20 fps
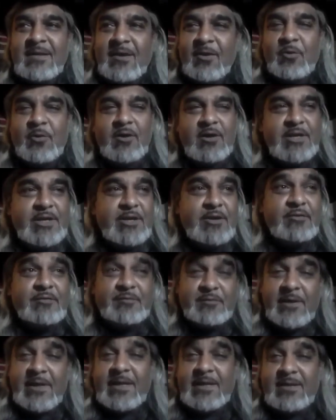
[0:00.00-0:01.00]
Or your
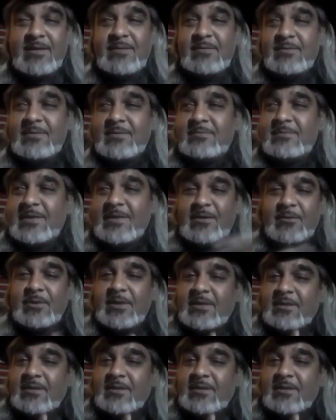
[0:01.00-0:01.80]
friend Hillary